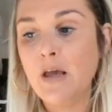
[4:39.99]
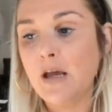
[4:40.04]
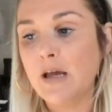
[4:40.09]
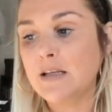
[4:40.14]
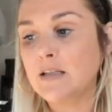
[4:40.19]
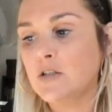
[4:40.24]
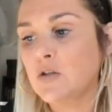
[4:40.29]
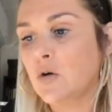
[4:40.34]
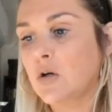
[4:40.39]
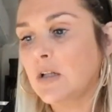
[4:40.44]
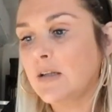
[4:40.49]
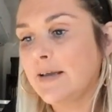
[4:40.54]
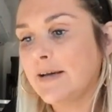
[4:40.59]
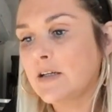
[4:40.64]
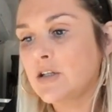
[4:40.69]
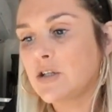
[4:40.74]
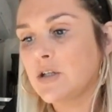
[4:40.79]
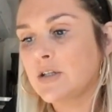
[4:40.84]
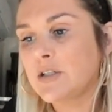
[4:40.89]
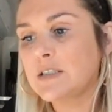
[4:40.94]
And so
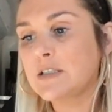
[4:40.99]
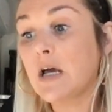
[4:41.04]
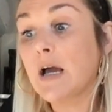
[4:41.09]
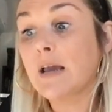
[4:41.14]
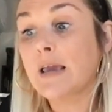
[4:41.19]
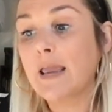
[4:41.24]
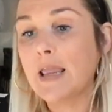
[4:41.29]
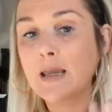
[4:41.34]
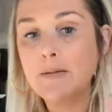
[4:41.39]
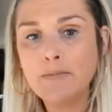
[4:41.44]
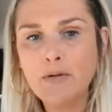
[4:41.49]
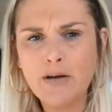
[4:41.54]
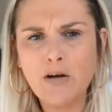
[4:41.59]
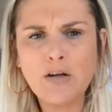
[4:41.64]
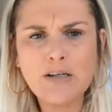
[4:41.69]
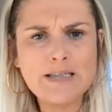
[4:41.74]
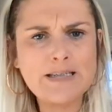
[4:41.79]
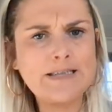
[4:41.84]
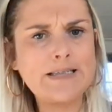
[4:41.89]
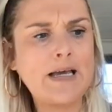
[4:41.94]
collections came
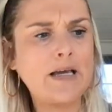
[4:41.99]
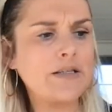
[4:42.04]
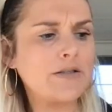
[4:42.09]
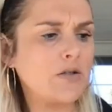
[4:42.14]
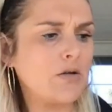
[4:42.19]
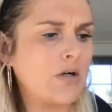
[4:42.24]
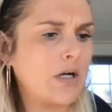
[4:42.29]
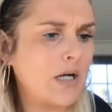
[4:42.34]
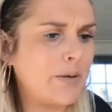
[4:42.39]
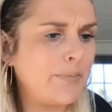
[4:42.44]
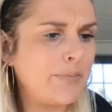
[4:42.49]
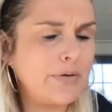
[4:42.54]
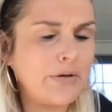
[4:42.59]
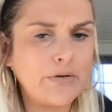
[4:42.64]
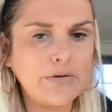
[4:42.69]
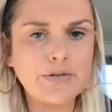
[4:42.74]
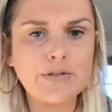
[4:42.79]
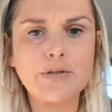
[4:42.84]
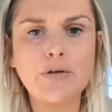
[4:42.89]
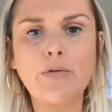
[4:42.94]
onto Zazzle a couple of
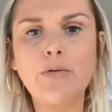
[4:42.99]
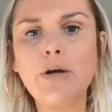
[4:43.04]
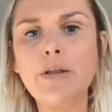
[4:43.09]
years ago.